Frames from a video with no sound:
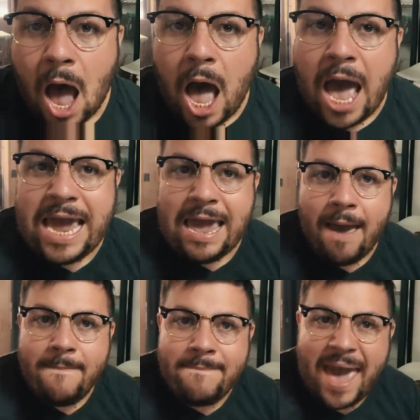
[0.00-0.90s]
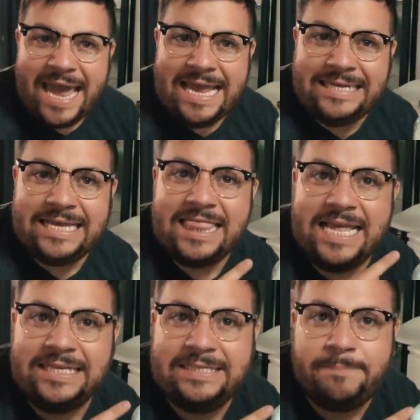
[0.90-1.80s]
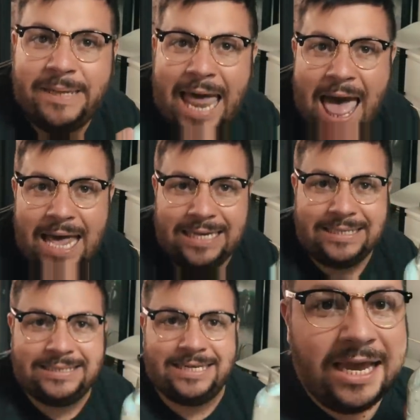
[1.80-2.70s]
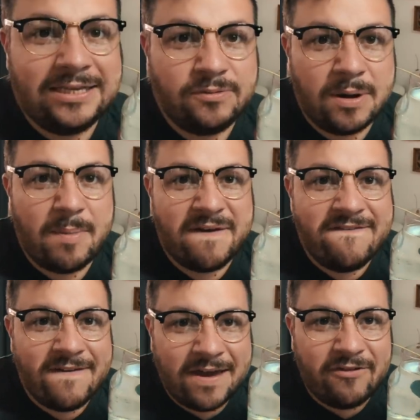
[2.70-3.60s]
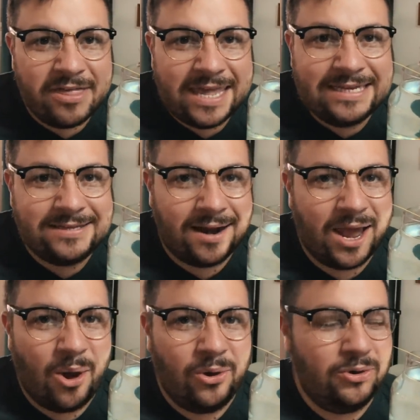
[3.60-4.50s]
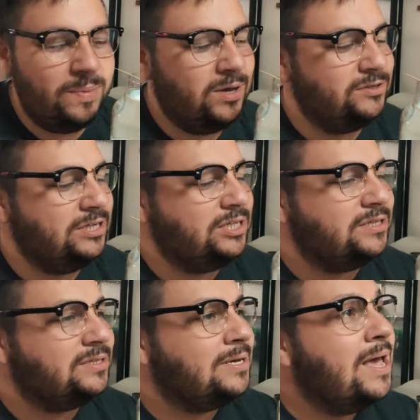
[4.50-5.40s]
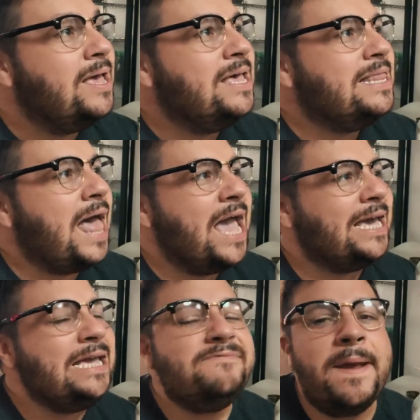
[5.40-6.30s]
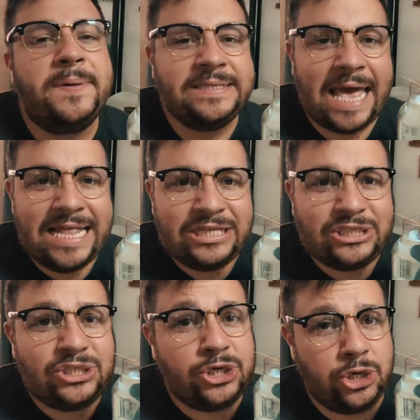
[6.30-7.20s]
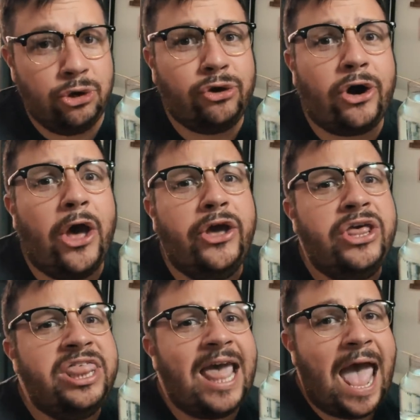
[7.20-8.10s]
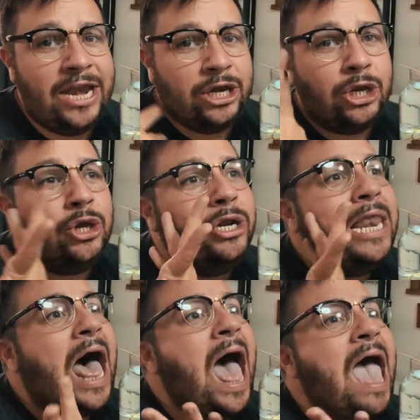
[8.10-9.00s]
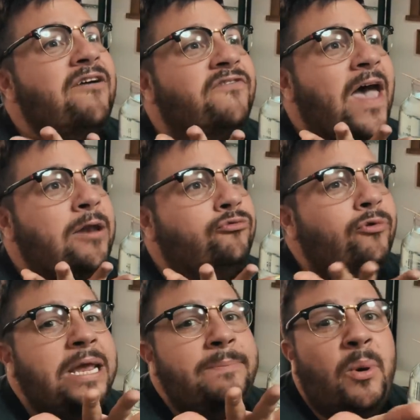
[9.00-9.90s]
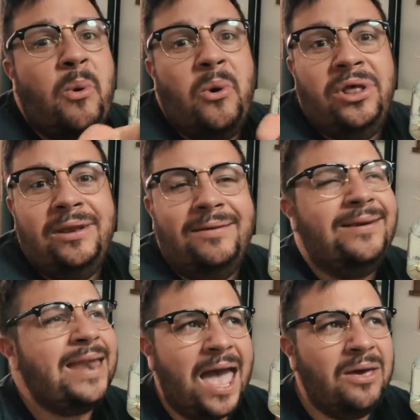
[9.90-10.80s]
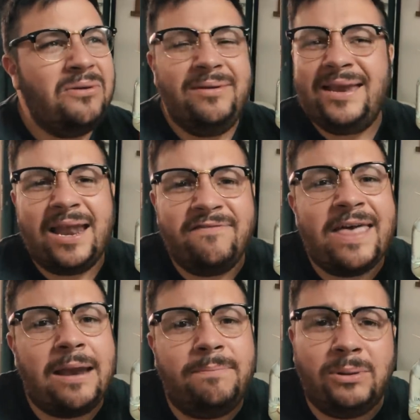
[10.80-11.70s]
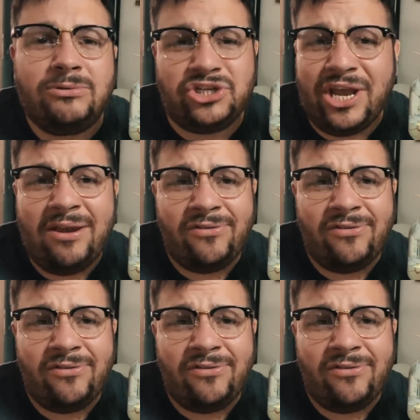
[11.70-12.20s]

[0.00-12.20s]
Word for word: I made this plant. It's one of my favorite things that I own because it just, like, it represents new growth and new life and reborn. No, none of that bullshit.